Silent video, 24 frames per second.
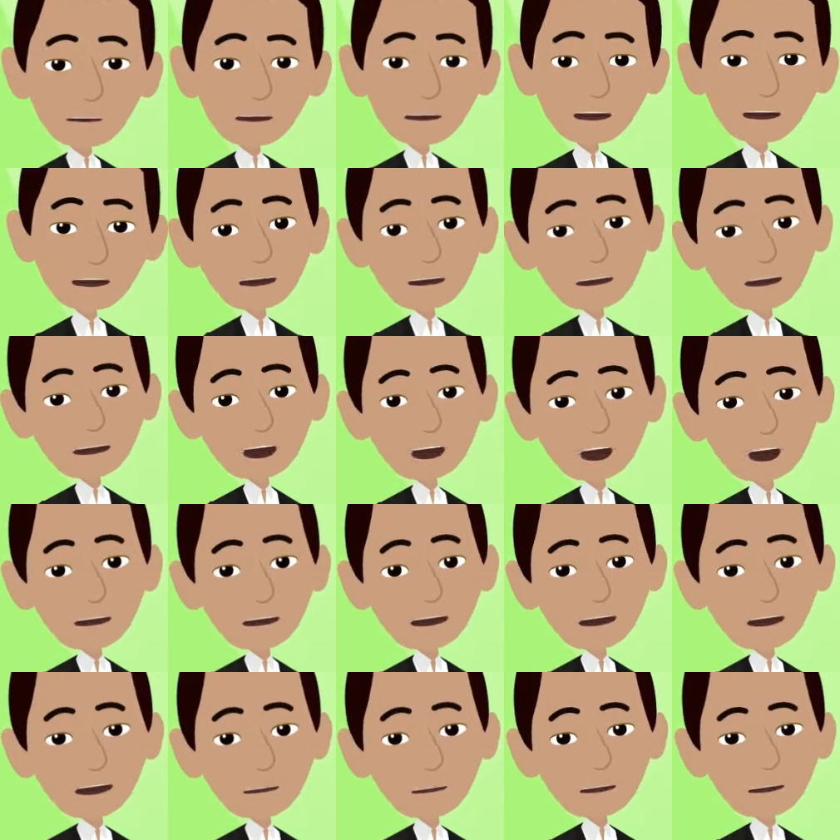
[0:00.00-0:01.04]
seeing the
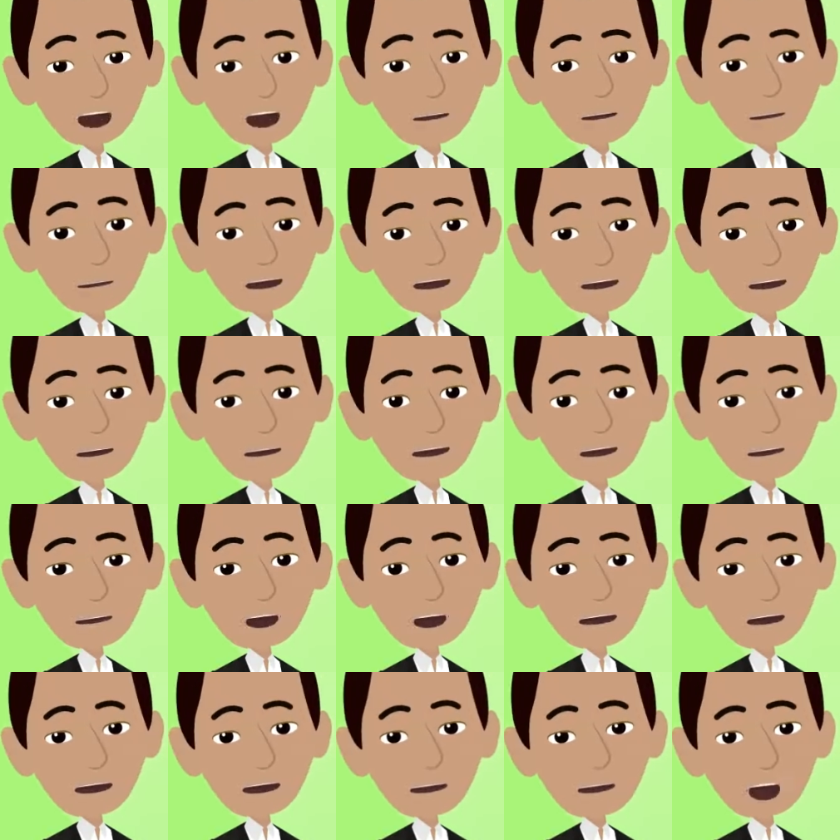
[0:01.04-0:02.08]
bubbling up of these
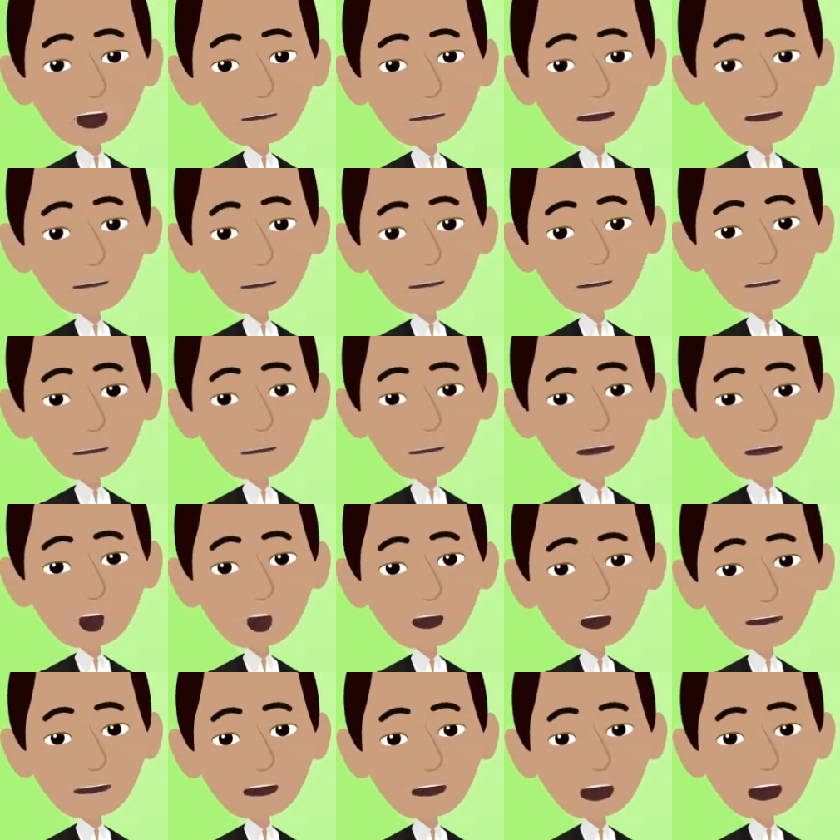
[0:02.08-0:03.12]
many different
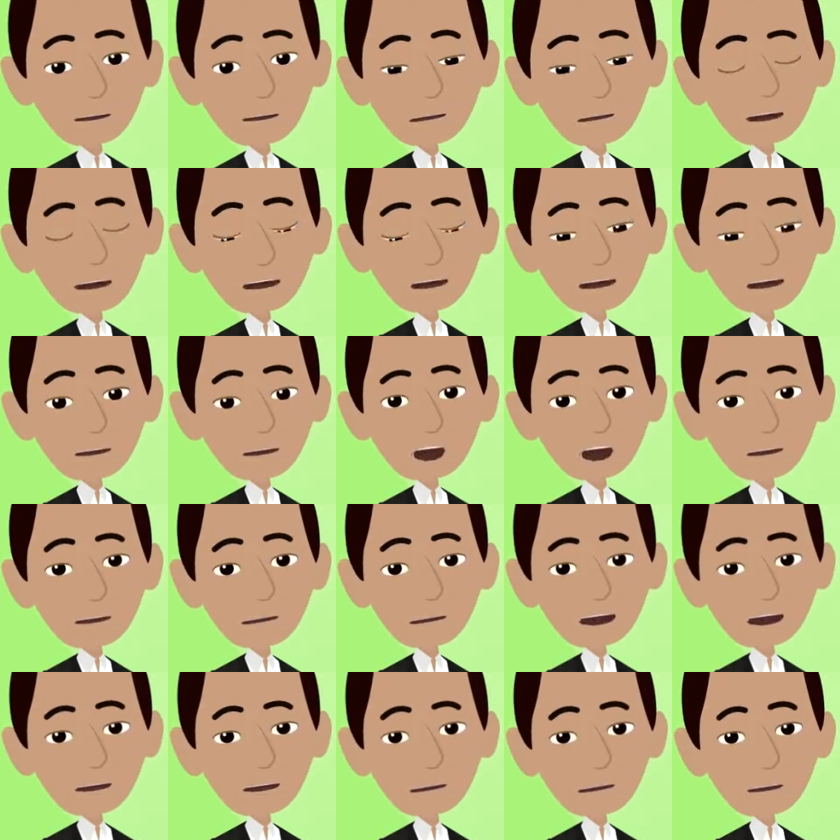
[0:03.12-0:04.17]
directions of
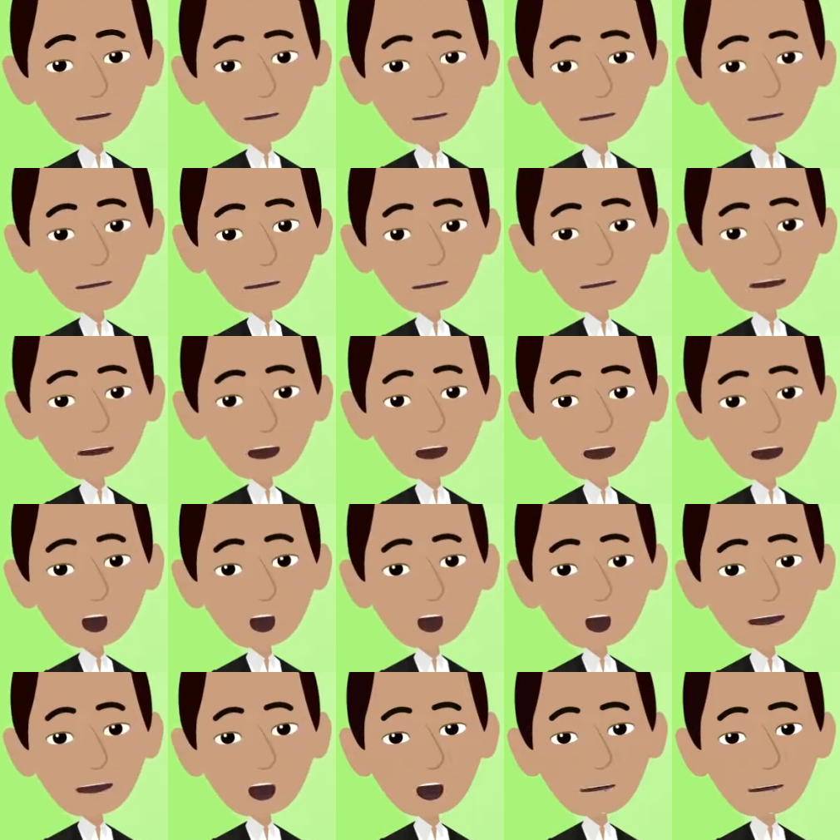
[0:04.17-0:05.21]
thinking and
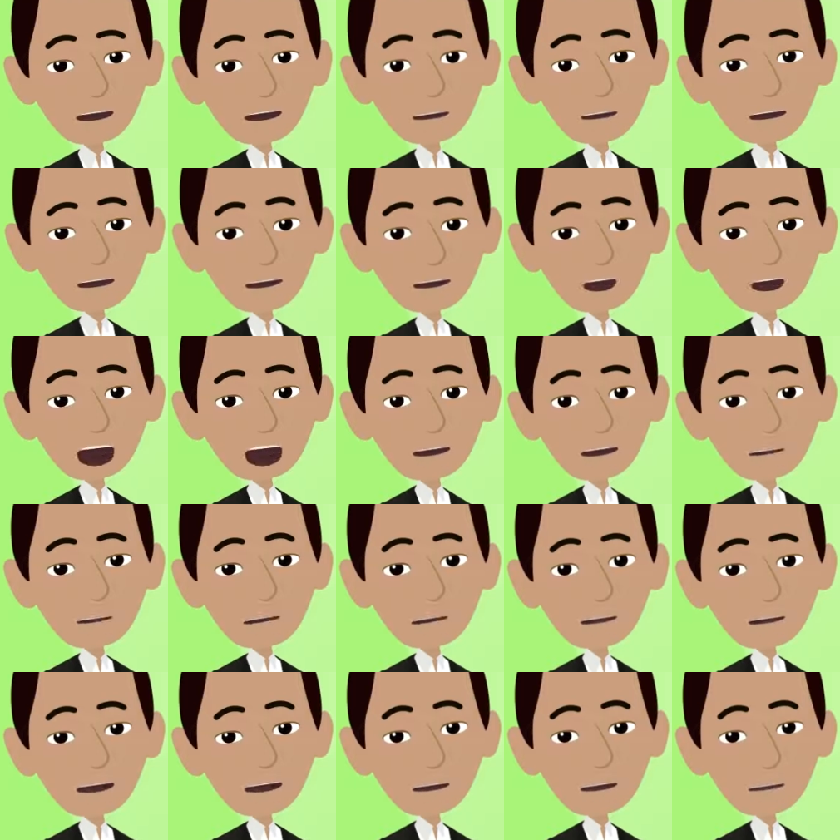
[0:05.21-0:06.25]
many different gifts
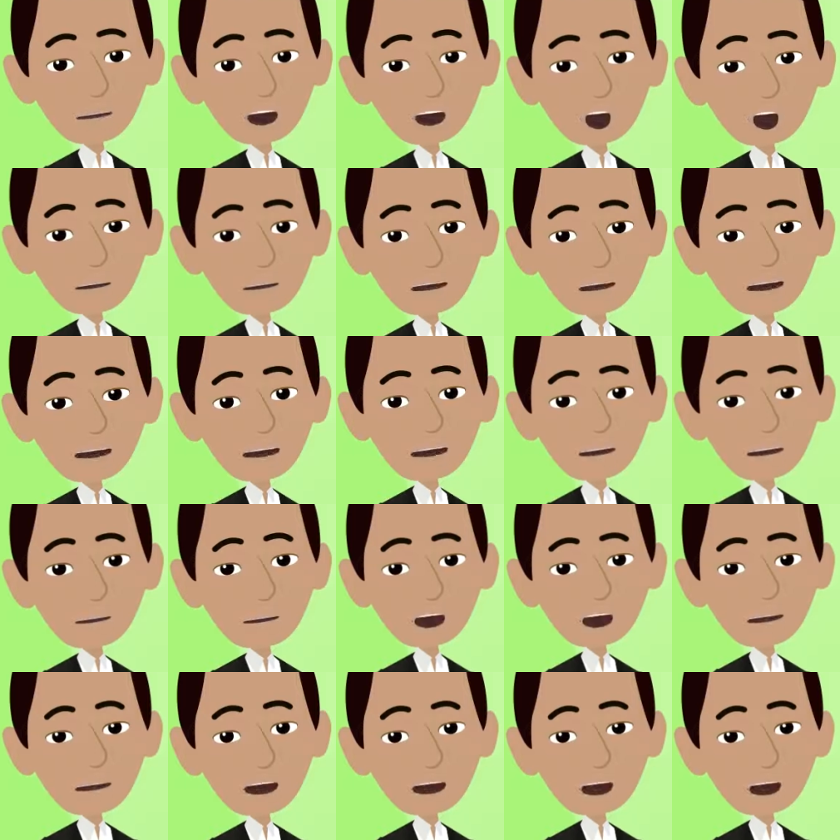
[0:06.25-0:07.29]
and offerings
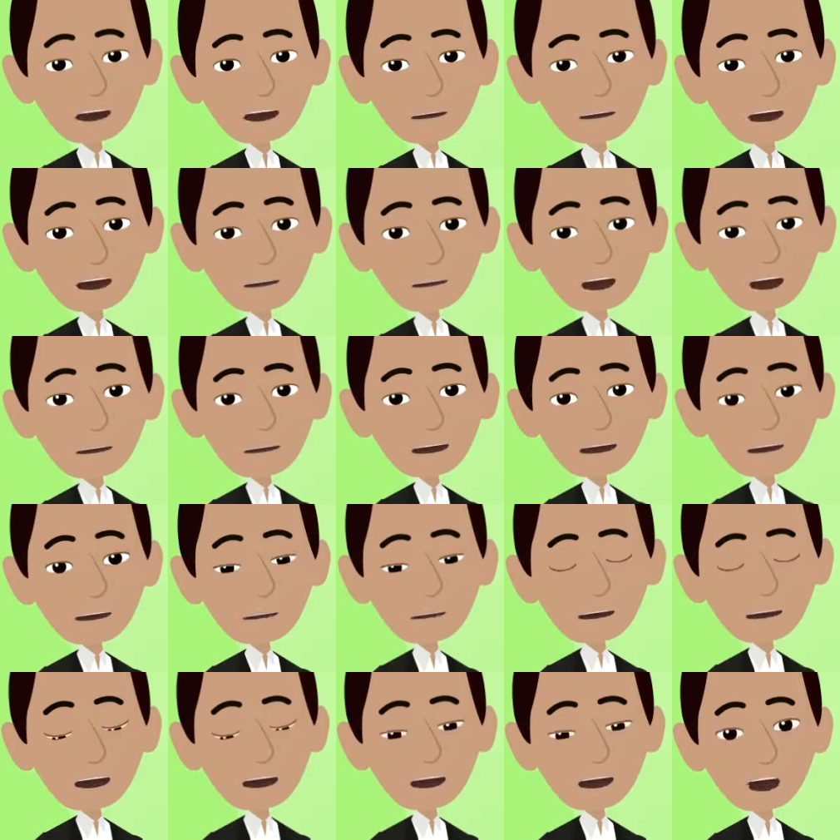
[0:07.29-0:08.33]
of ways that you can
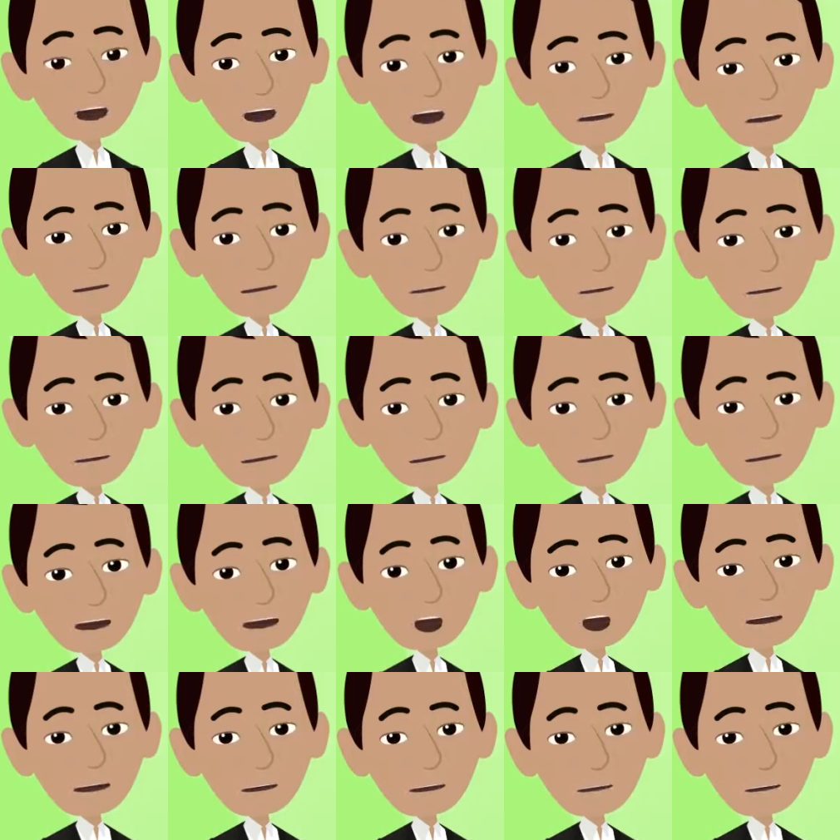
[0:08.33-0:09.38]
choose
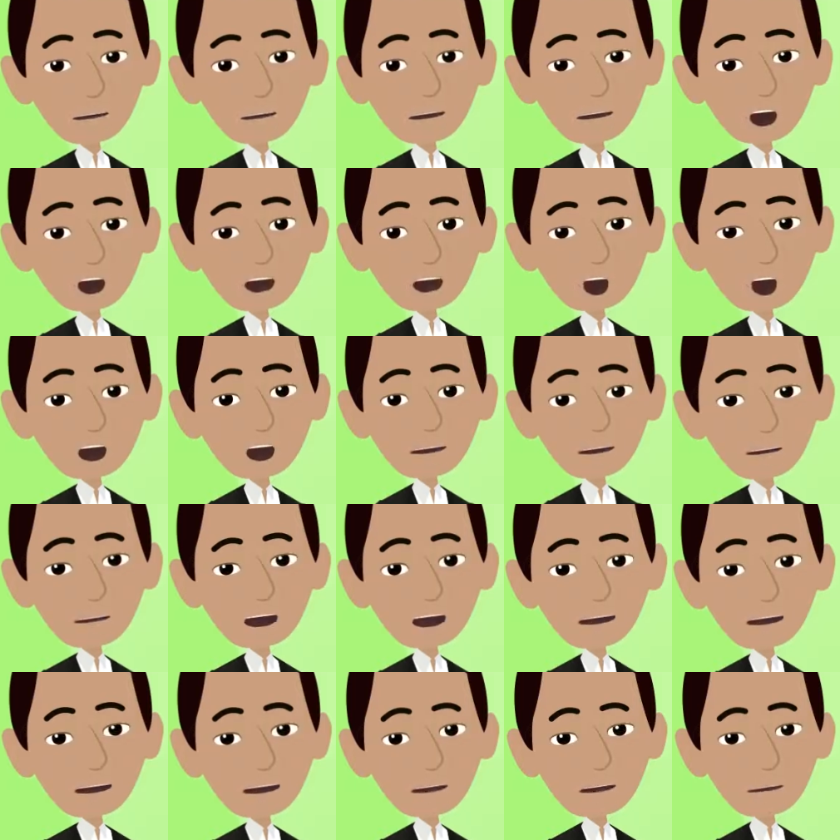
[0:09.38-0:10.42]
from, choose to
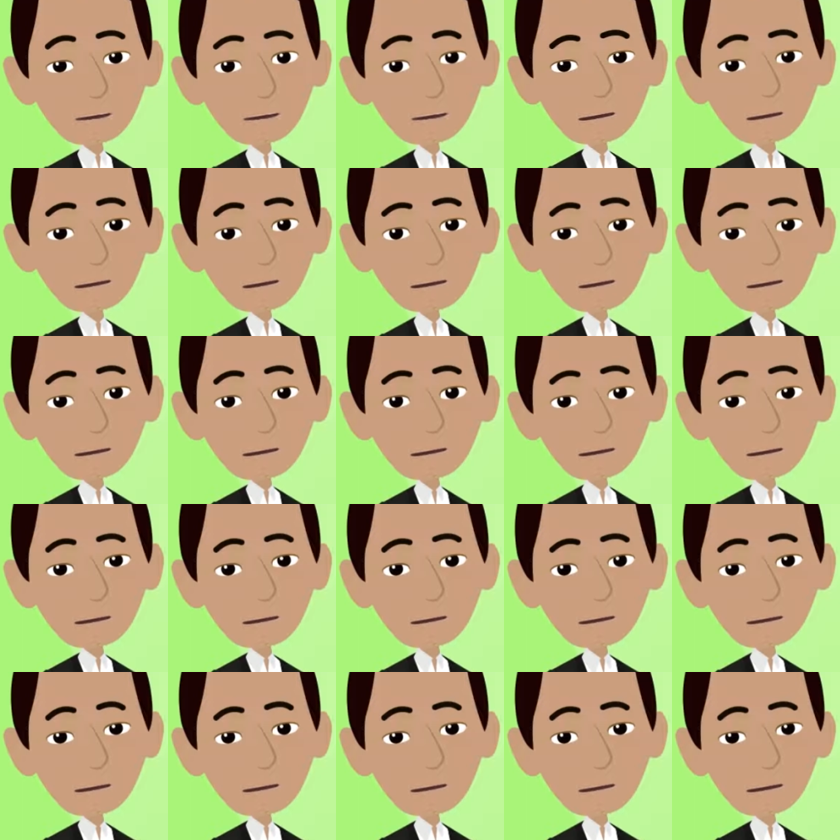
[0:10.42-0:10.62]
be.